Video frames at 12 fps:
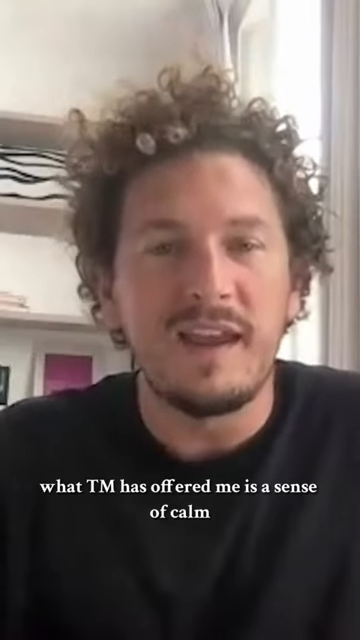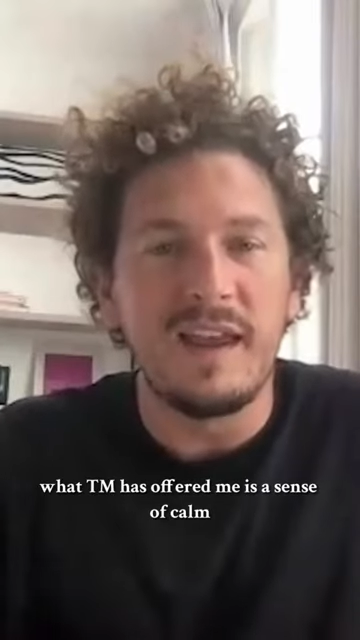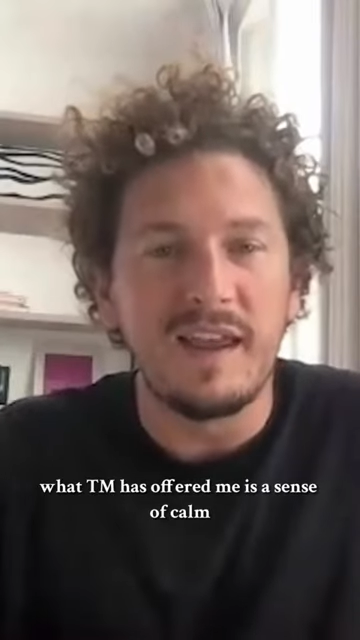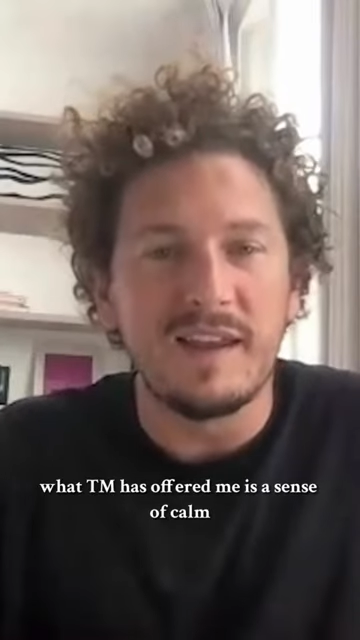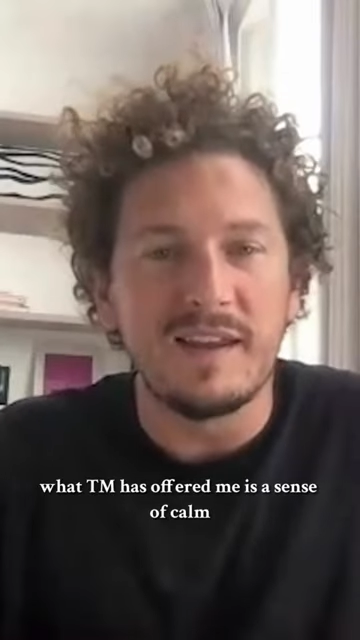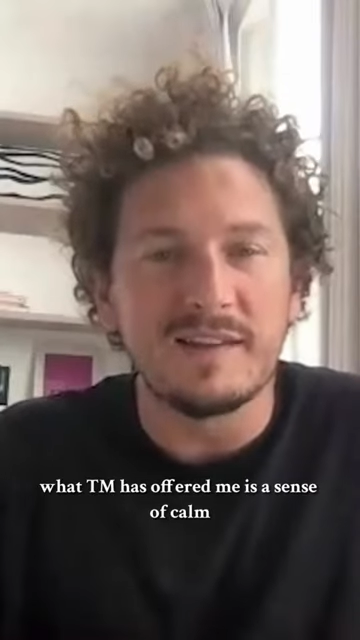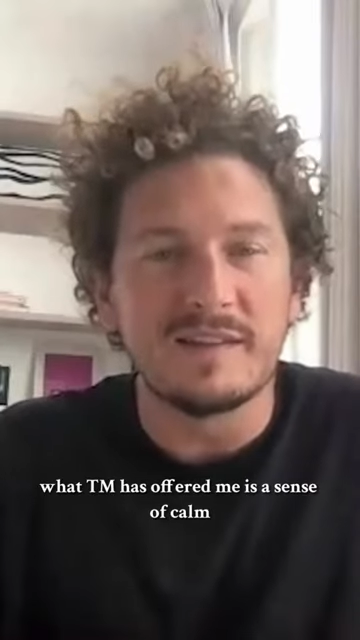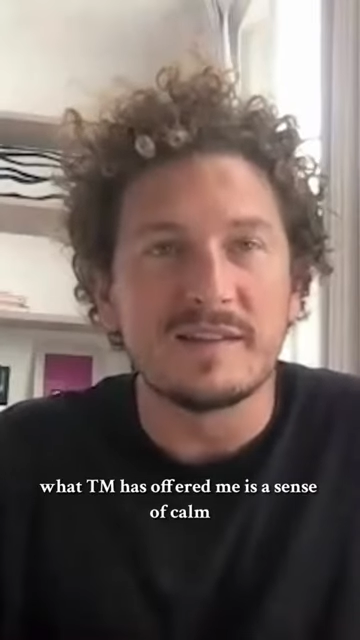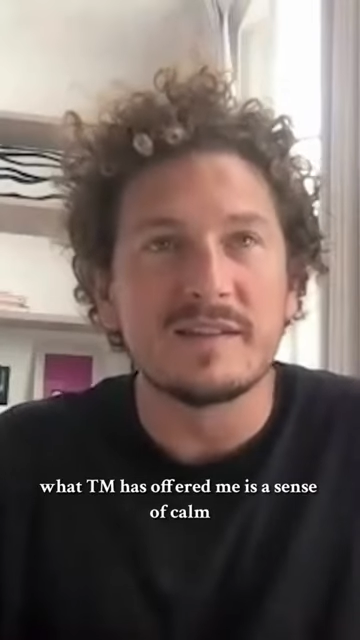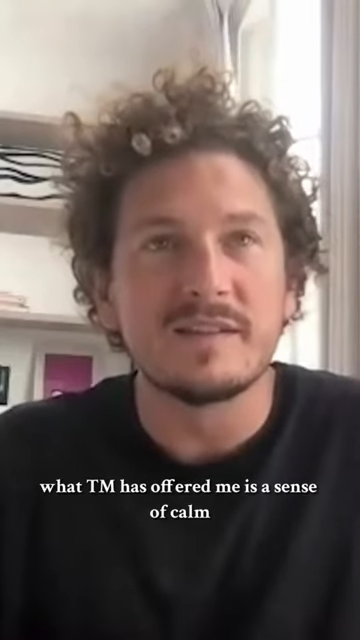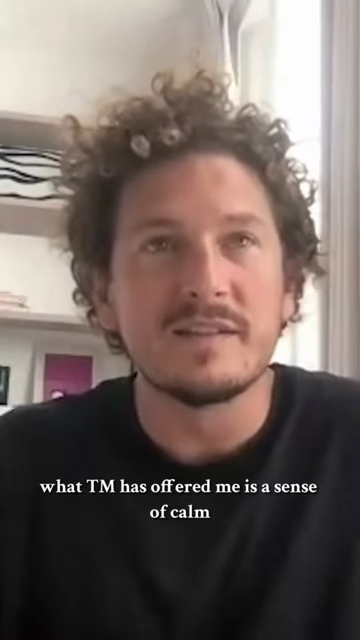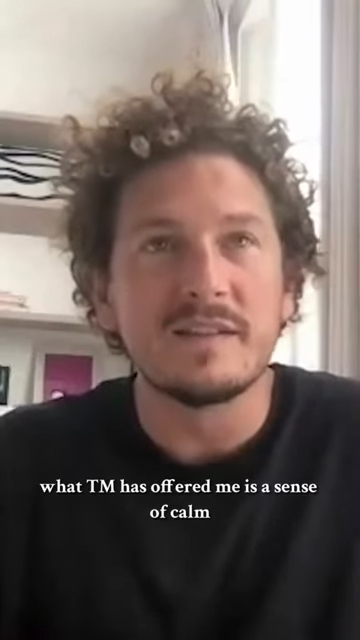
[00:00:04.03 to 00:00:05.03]

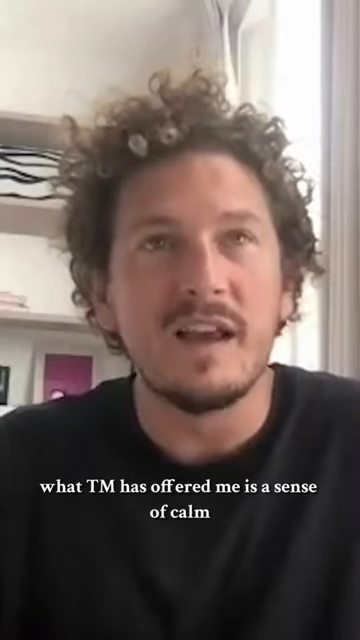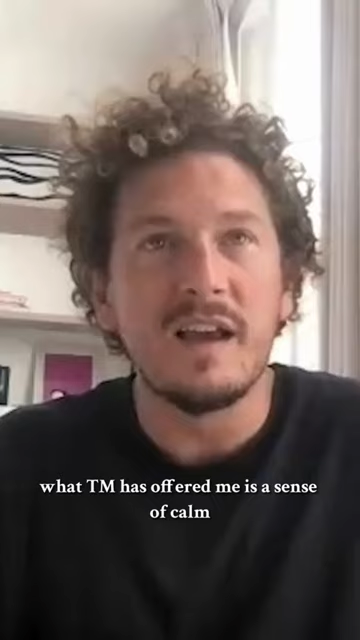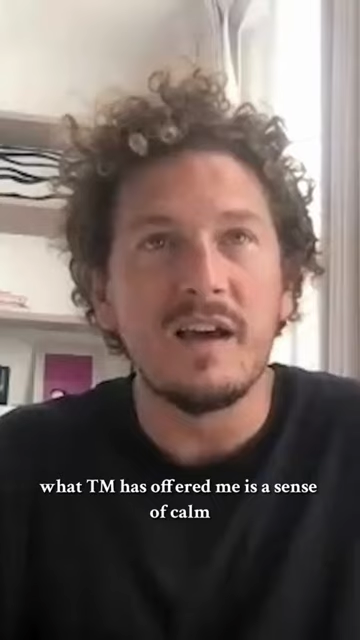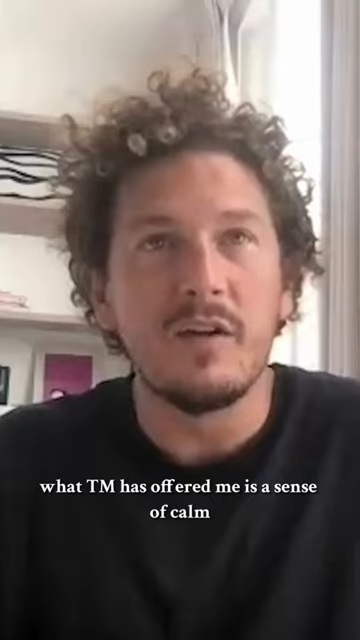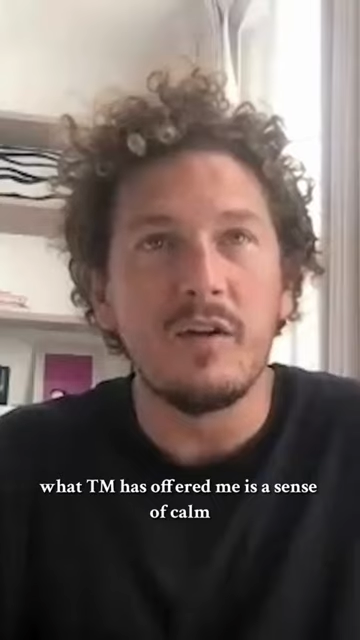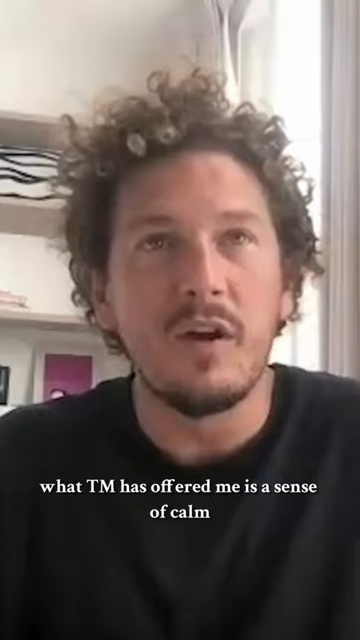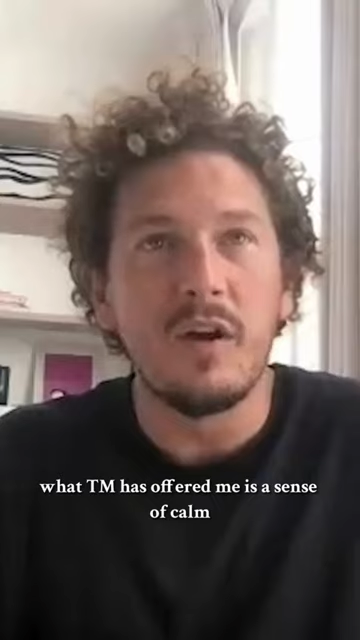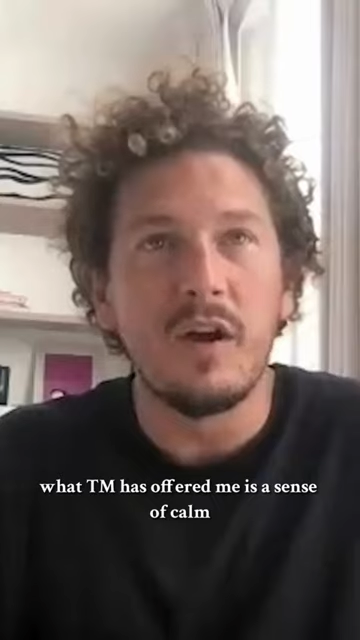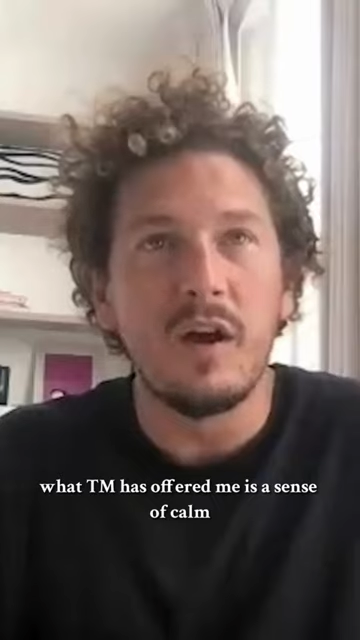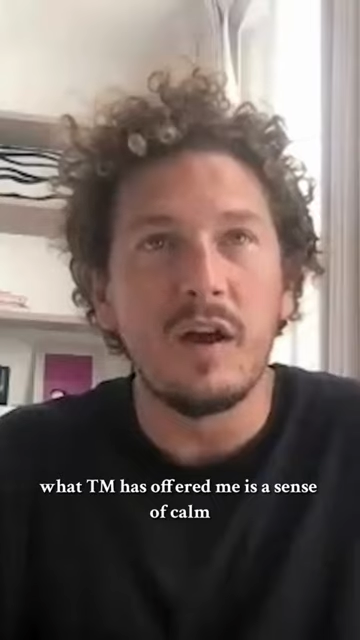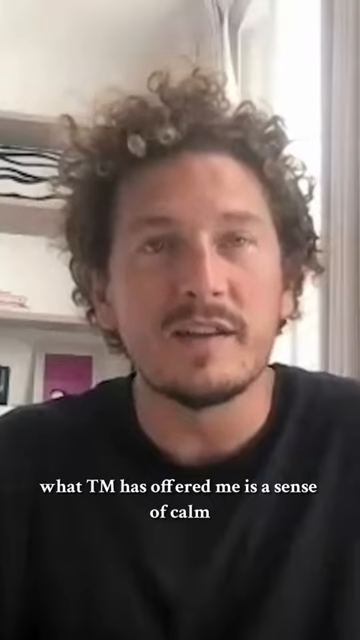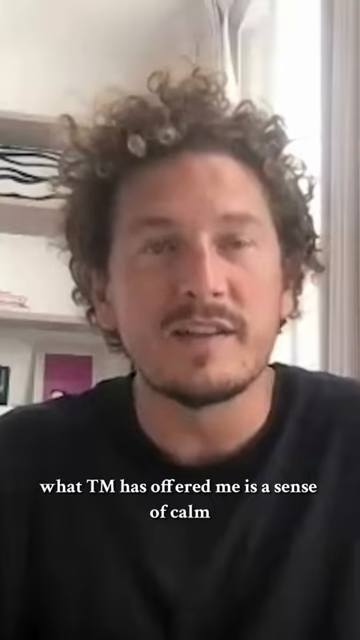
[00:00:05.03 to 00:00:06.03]
is
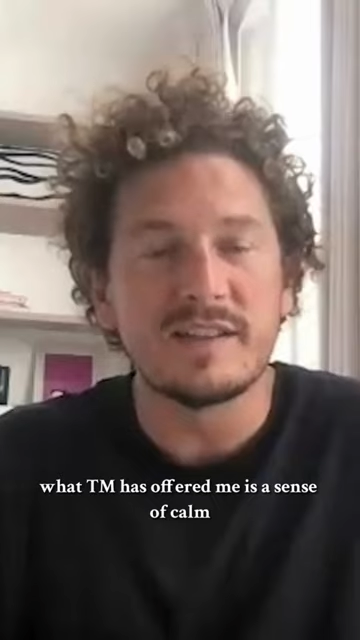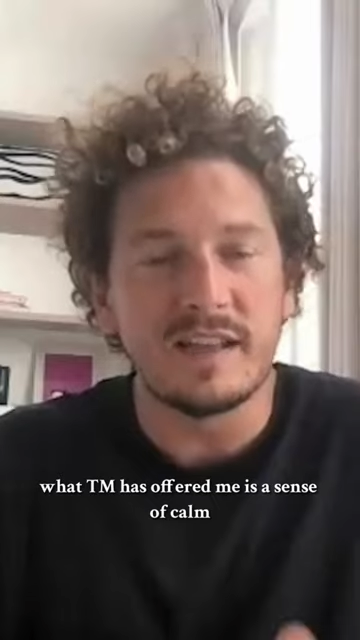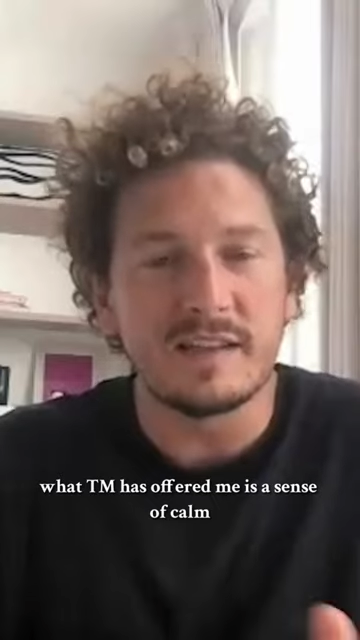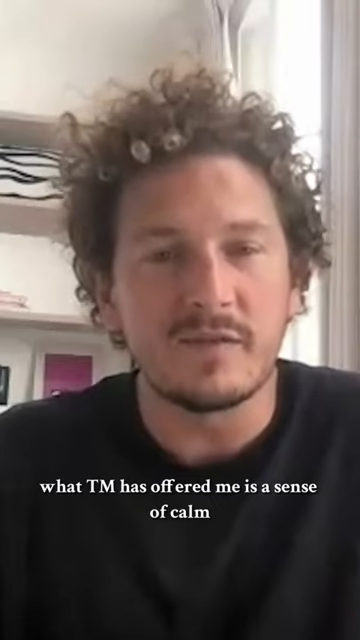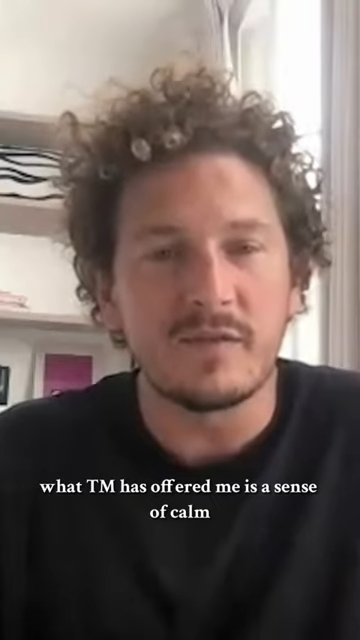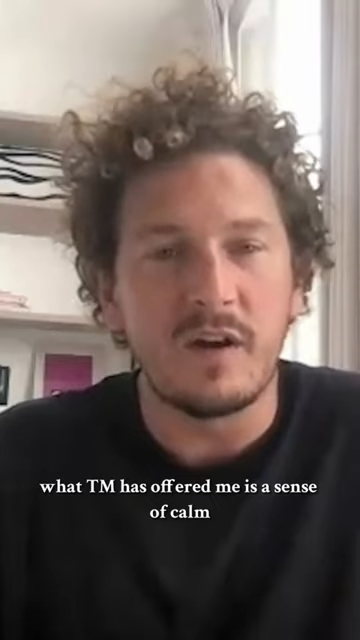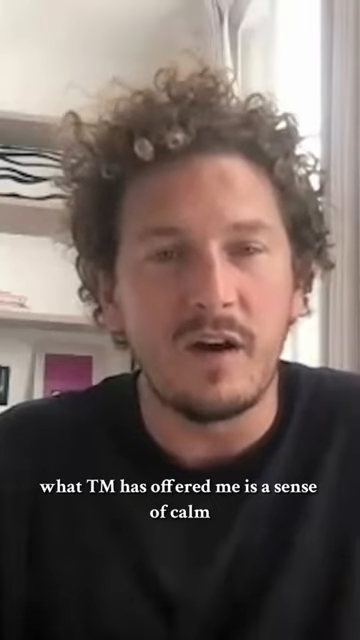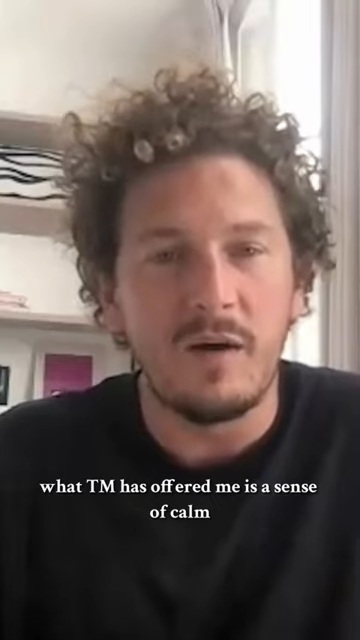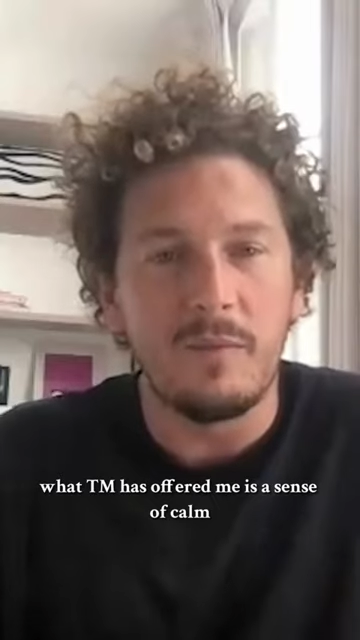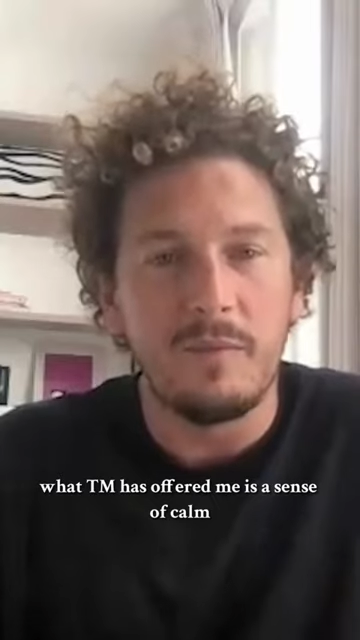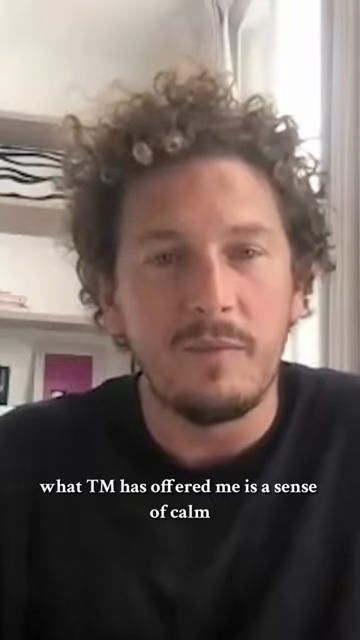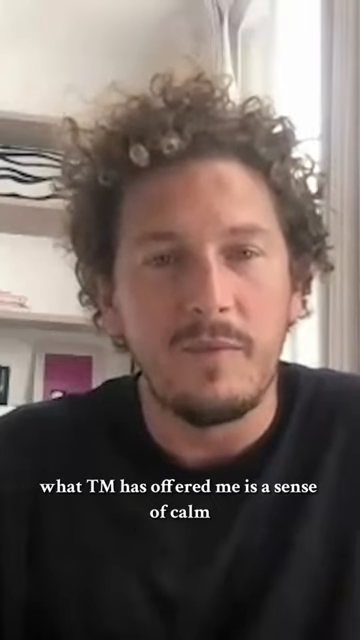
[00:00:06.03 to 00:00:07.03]
a sense of
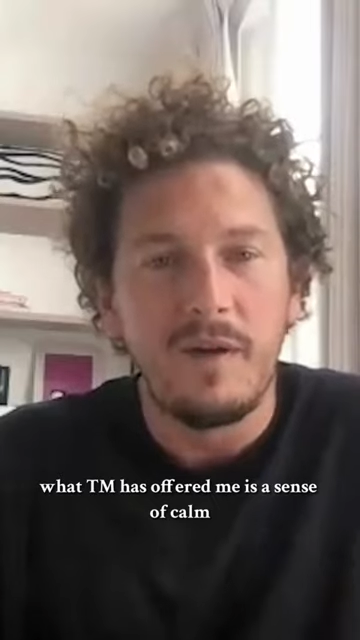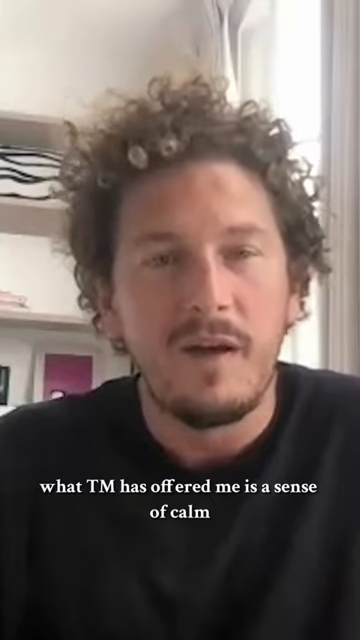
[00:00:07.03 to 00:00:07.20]
calm,